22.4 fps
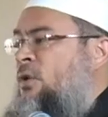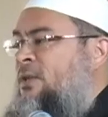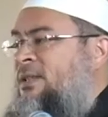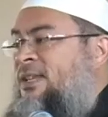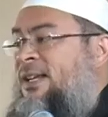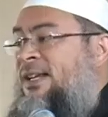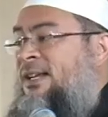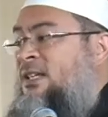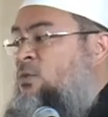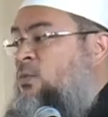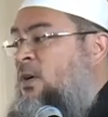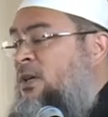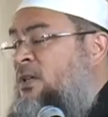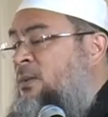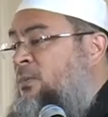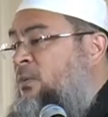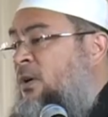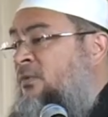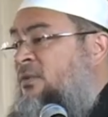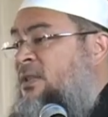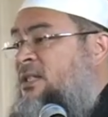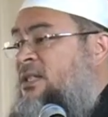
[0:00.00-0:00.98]
And that is why the
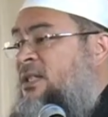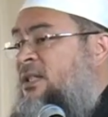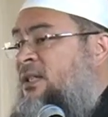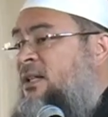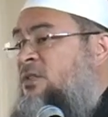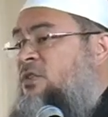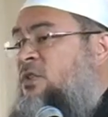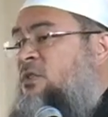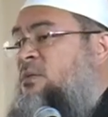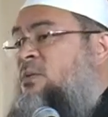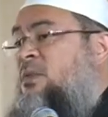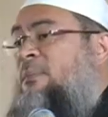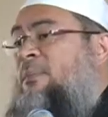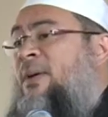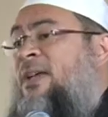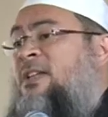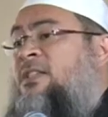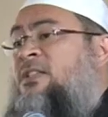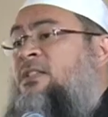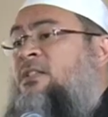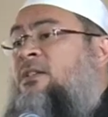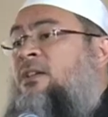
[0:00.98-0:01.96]
Prophet said, the
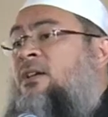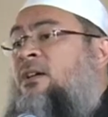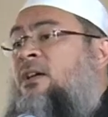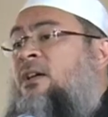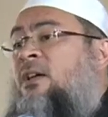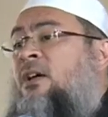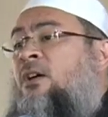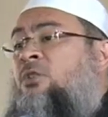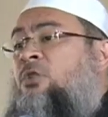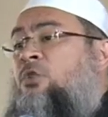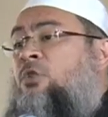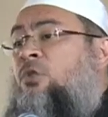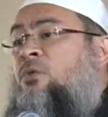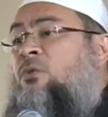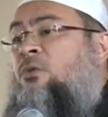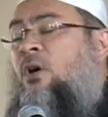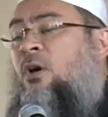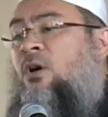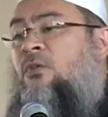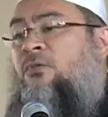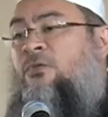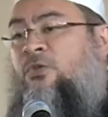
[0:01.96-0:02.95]
best
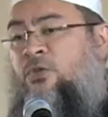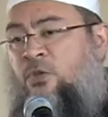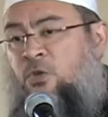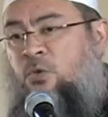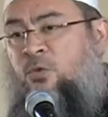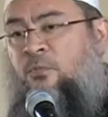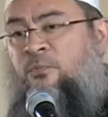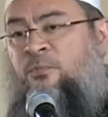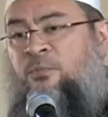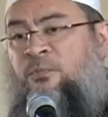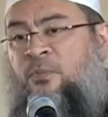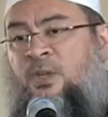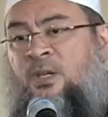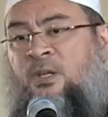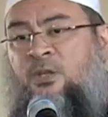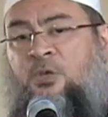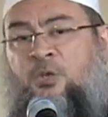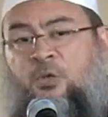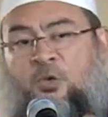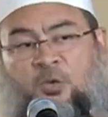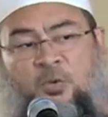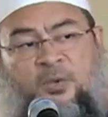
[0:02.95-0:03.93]
of you
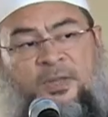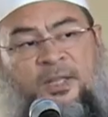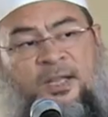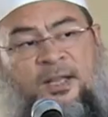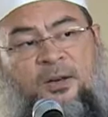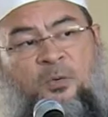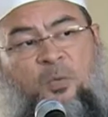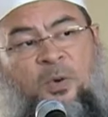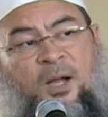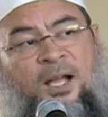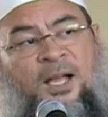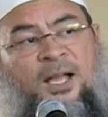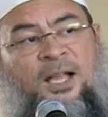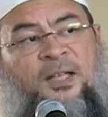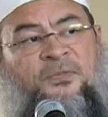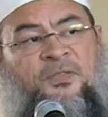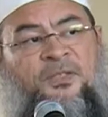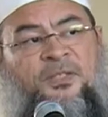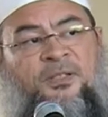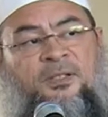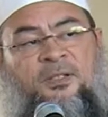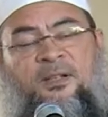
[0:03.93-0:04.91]
to their
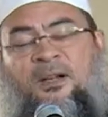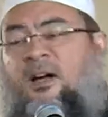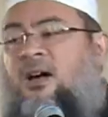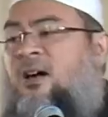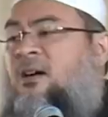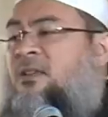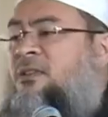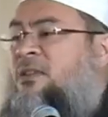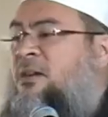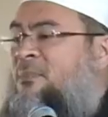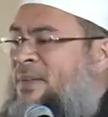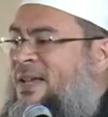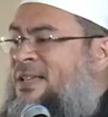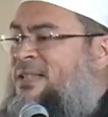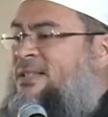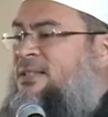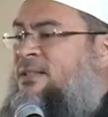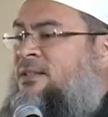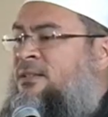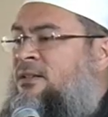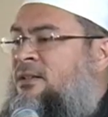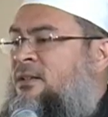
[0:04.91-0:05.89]
wives are the
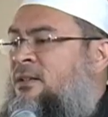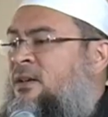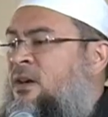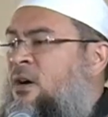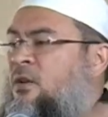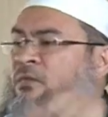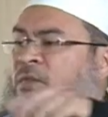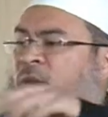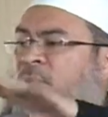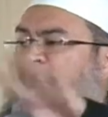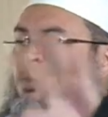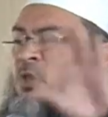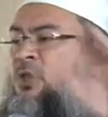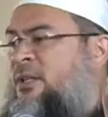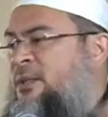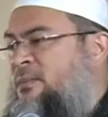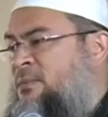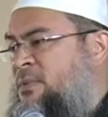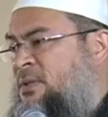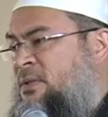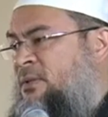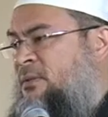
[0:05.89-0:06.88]
best of the
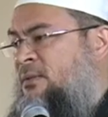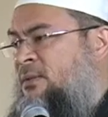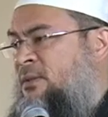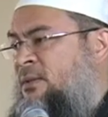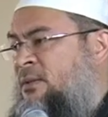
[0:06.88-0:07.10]
Muslims.